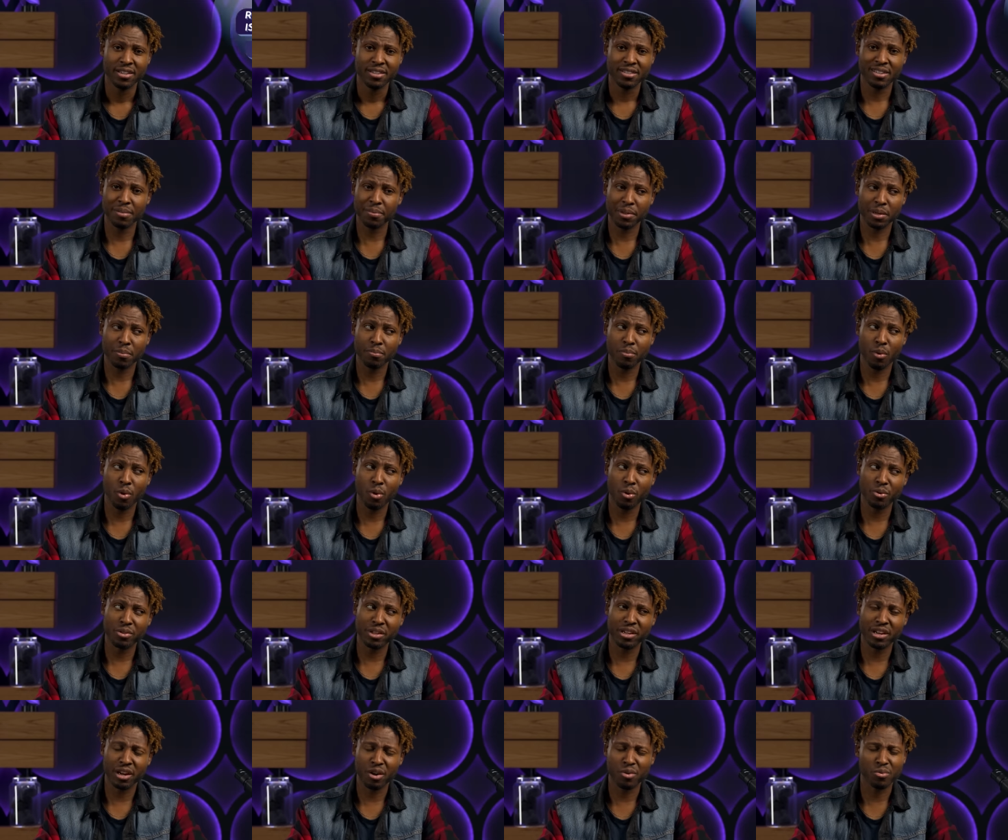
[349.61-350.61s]
Something more
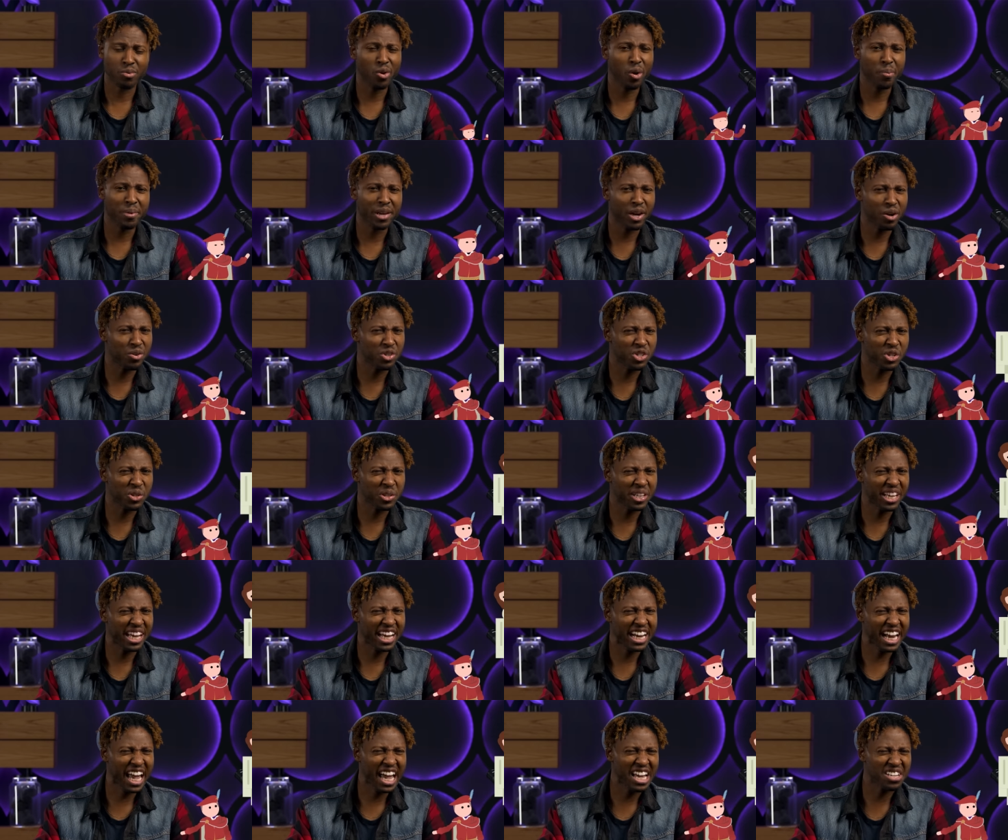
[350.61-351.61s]
than a
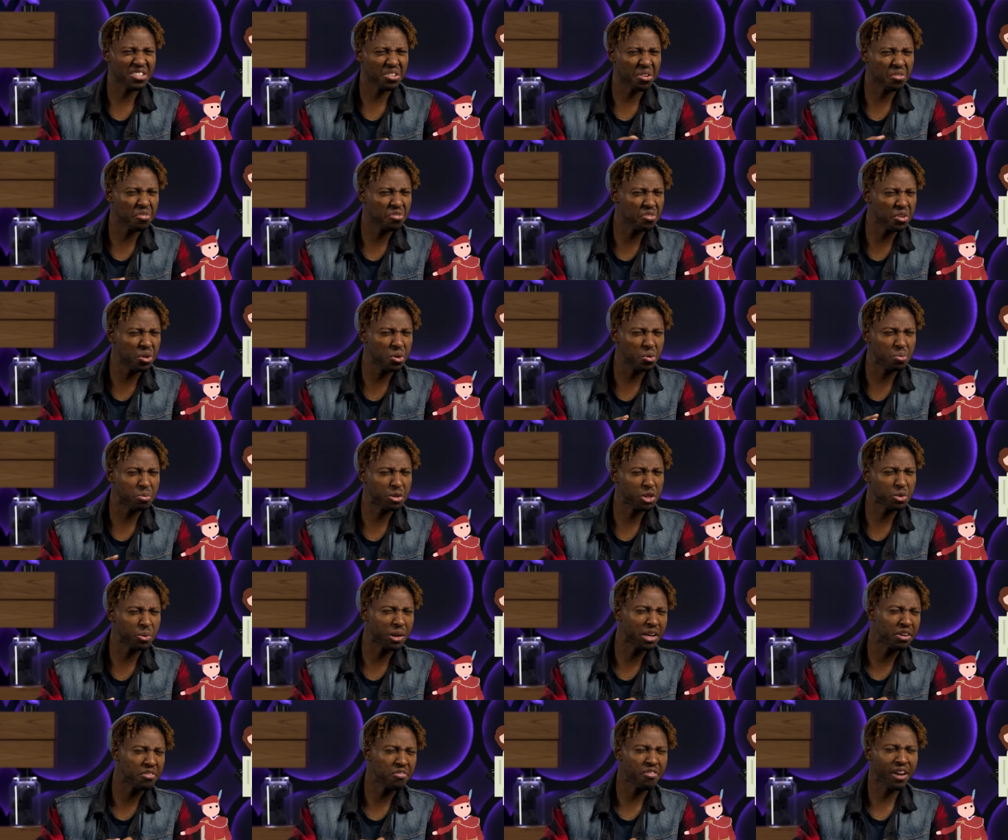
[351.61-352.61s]
Romeo-Juliet-esque feud
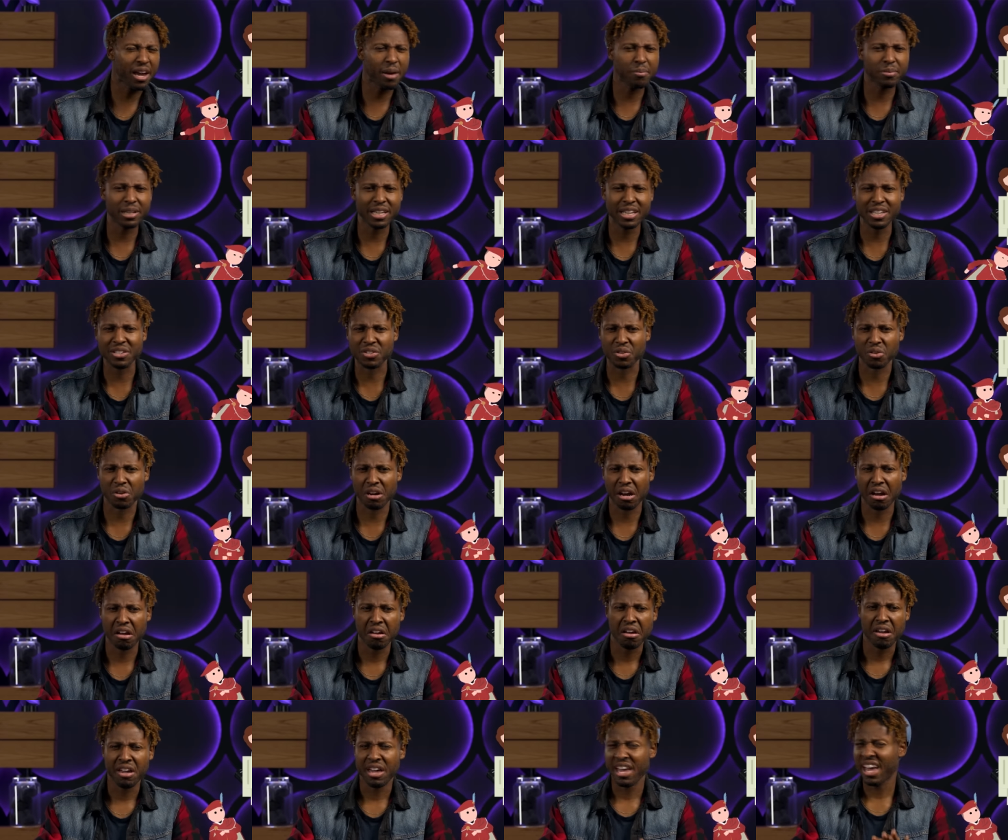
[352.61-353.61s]
between families or
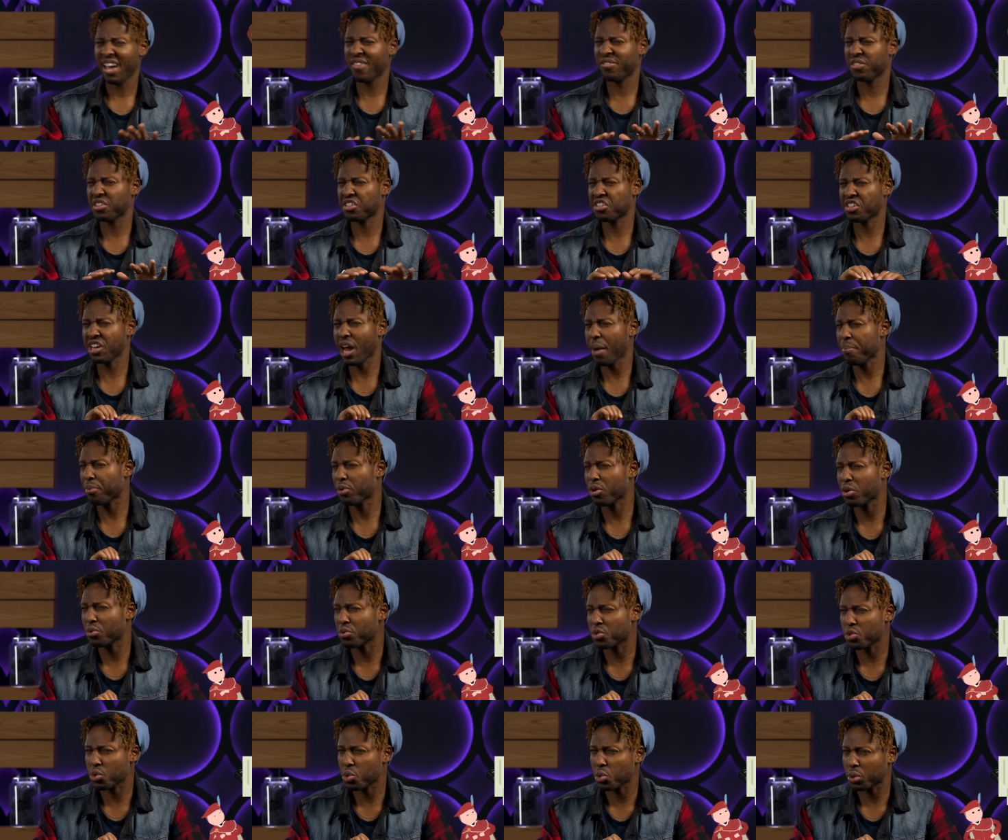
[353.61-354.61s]
a heavily
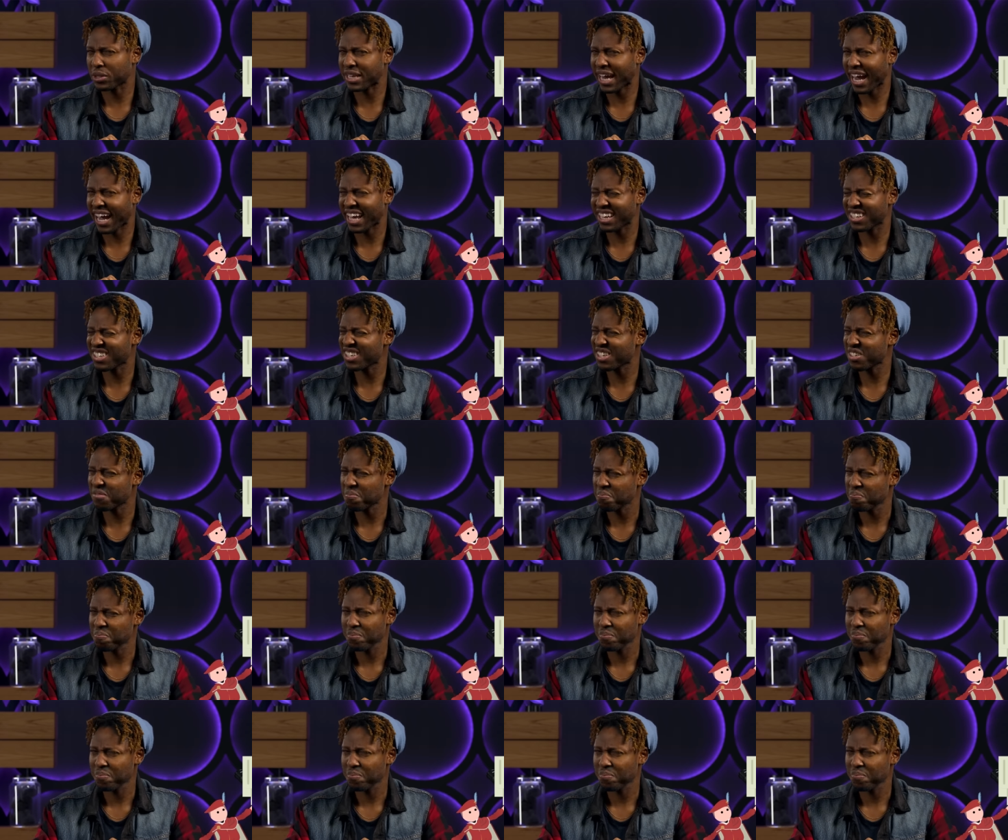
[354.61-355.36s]
chaperoned school dance.